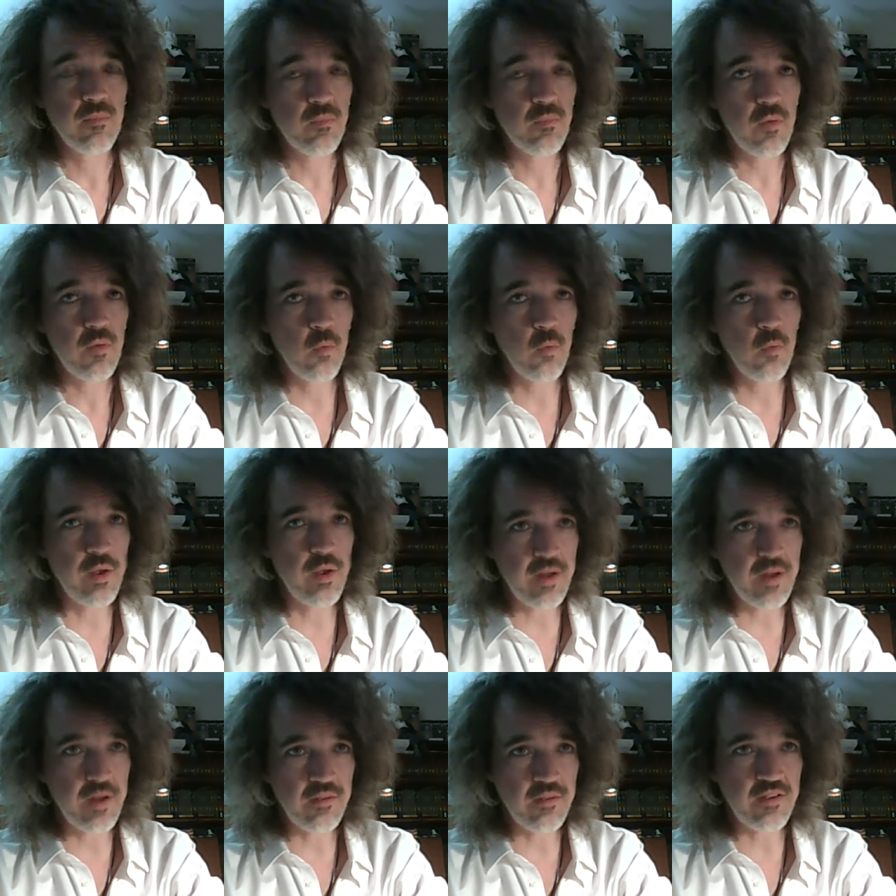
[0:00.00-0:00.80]
when
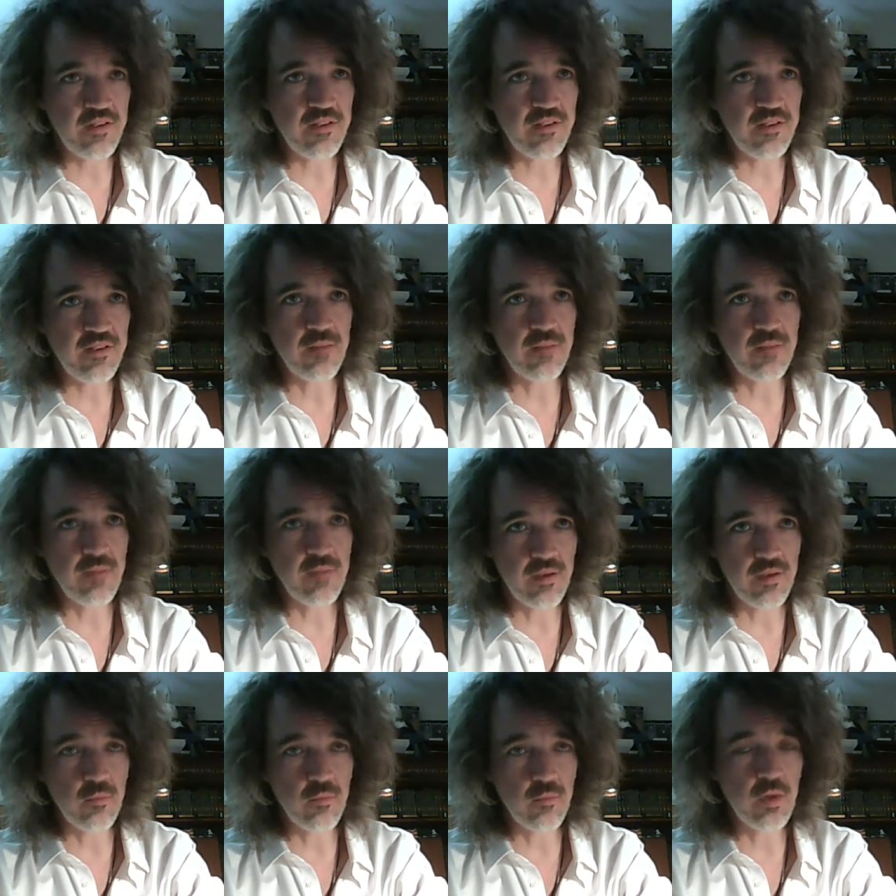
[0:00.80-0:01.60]
I say
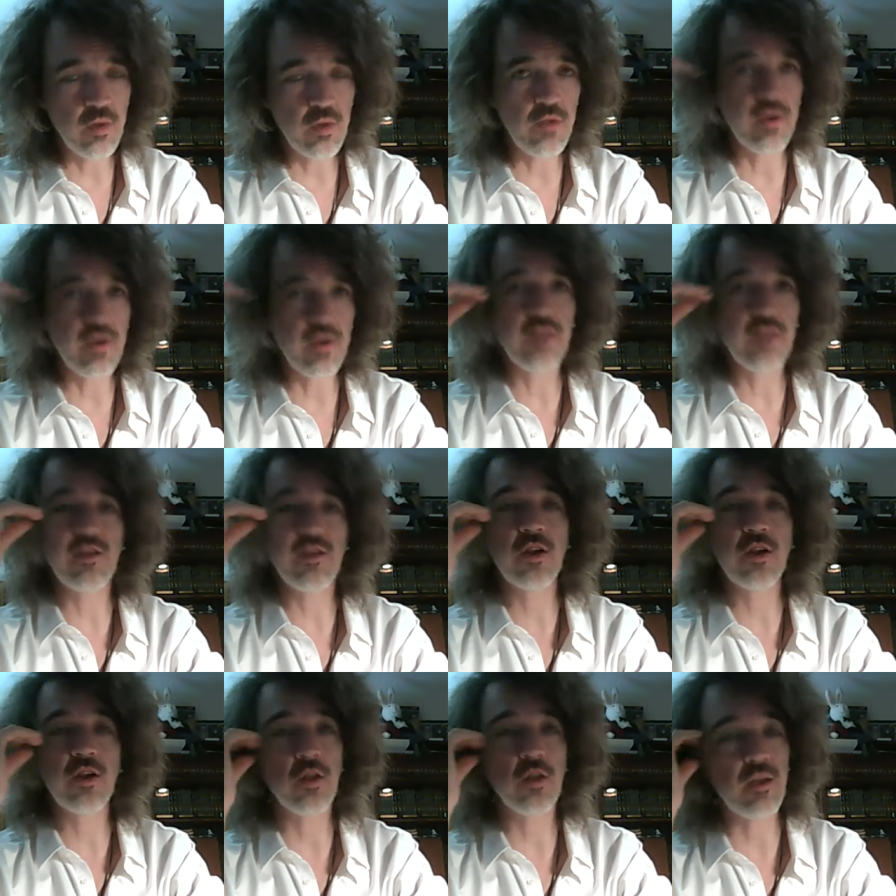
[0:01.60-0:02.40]
something and when you guys
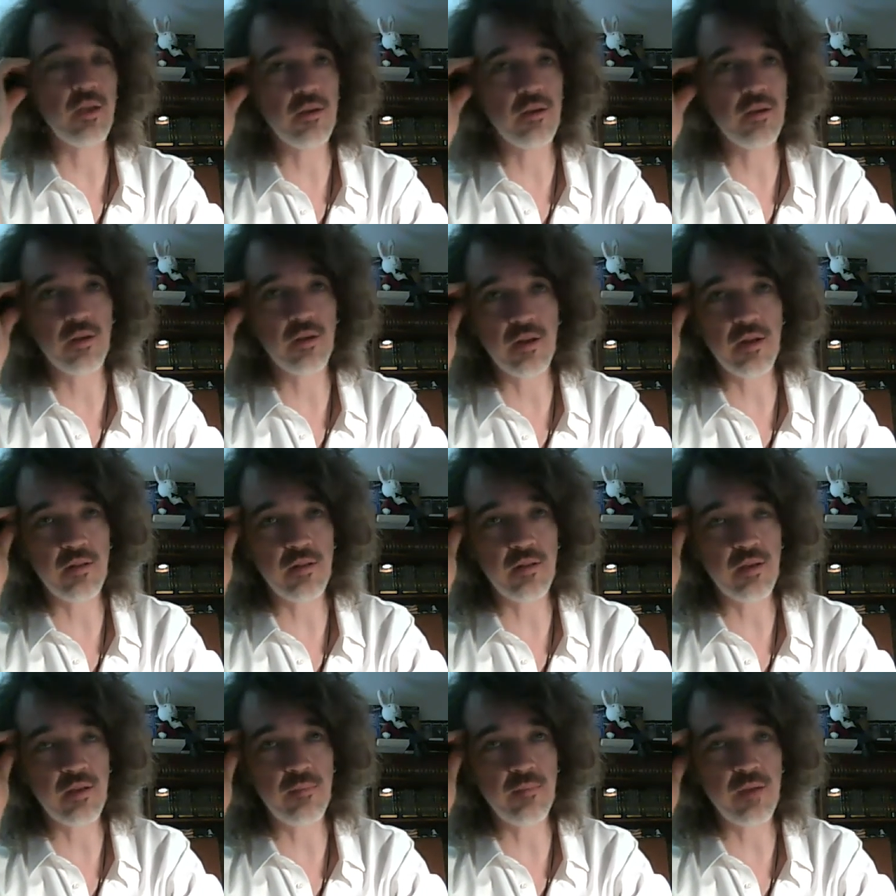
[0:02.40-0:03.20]
actually hear it. I
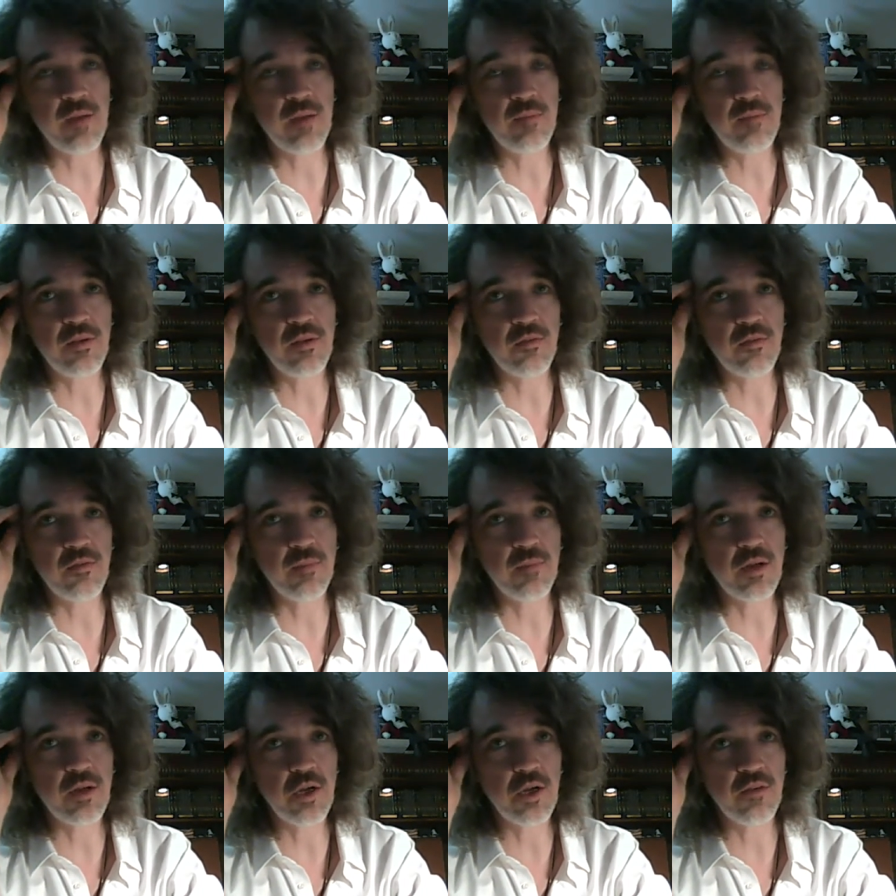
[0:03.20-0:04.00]
think it might be as
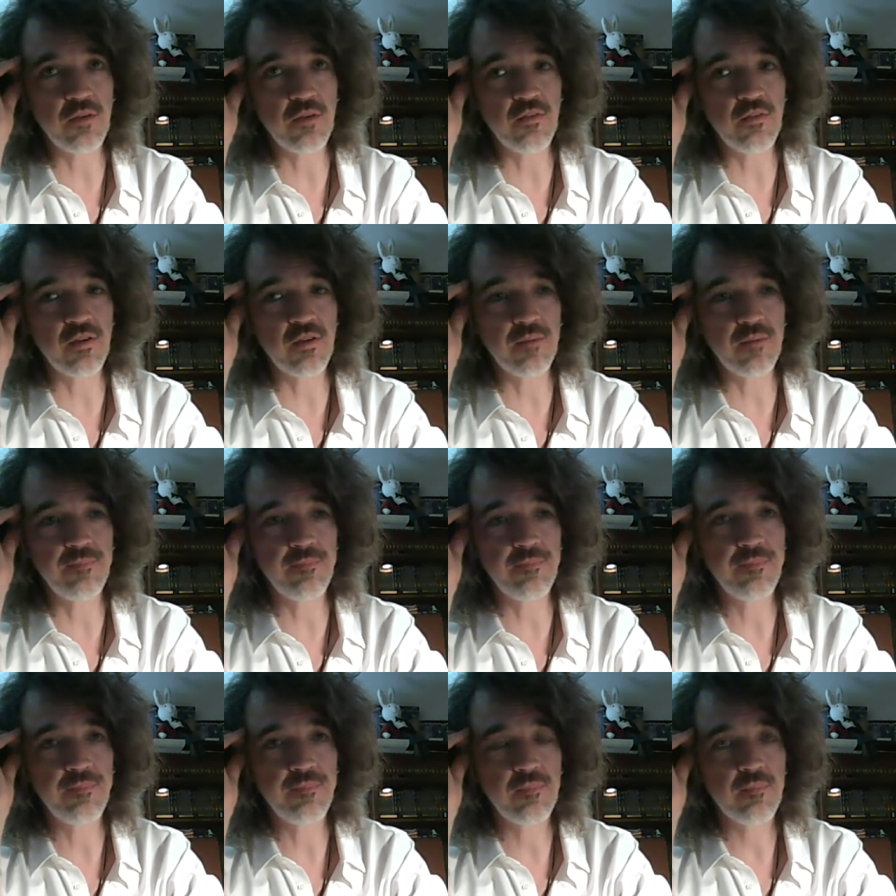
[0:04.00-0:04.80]
much as
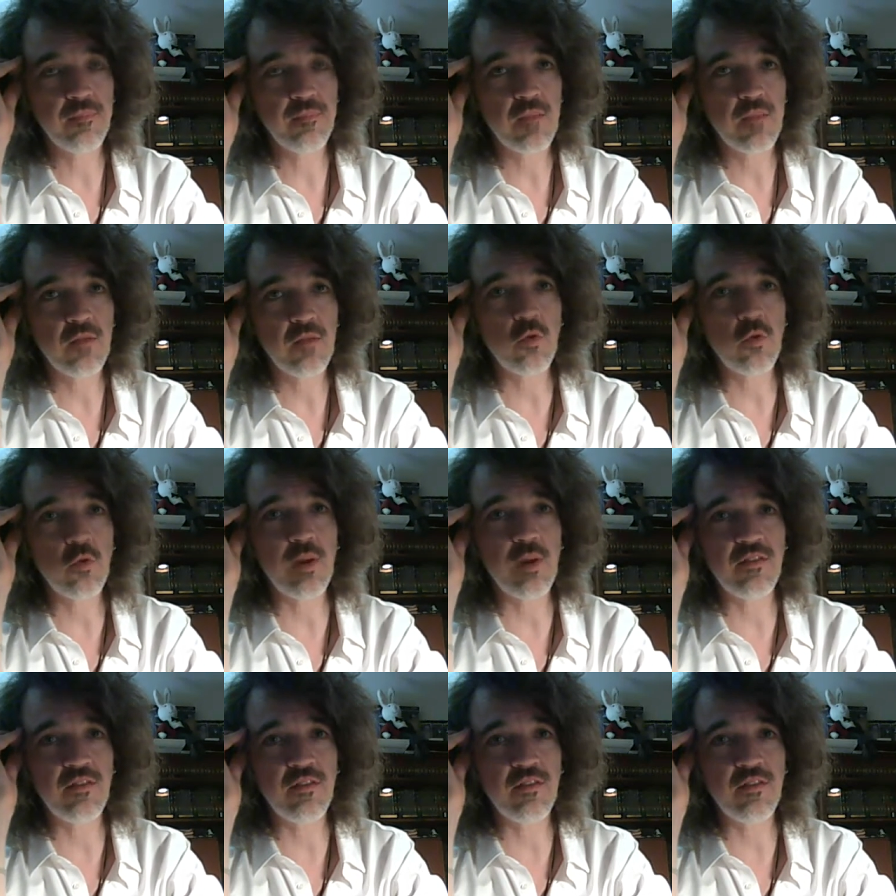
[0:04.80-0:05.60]

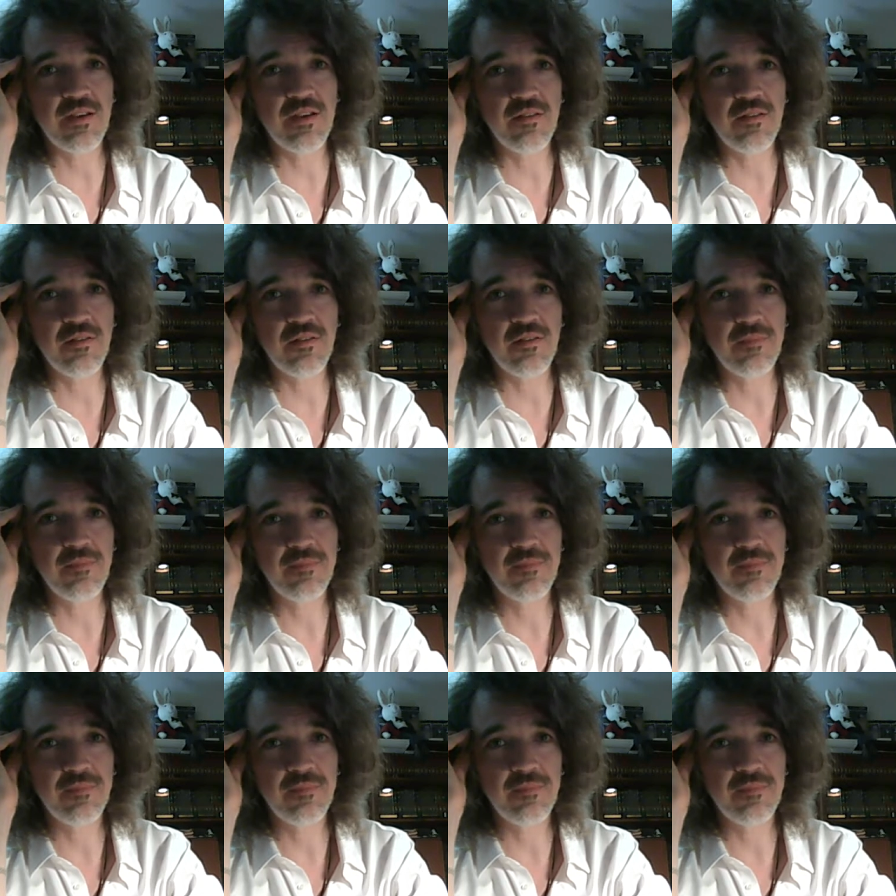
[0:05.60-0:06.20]
20 seconds.